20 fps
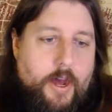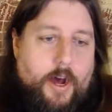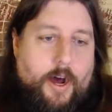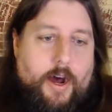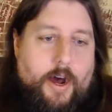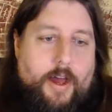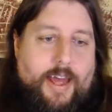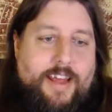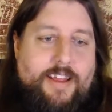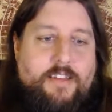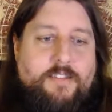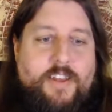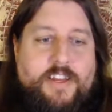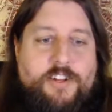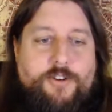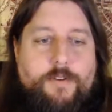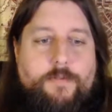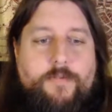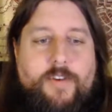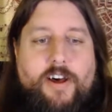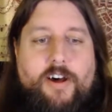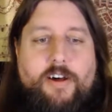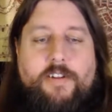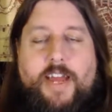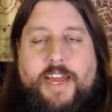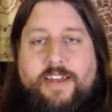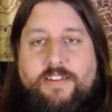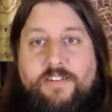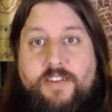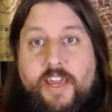uh, alexandra feld
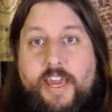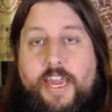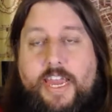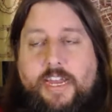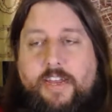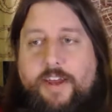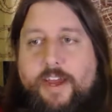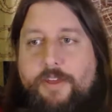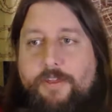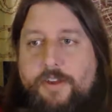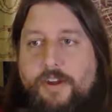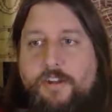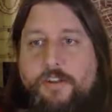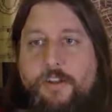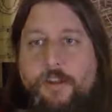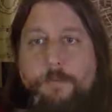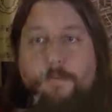as kate i thought did a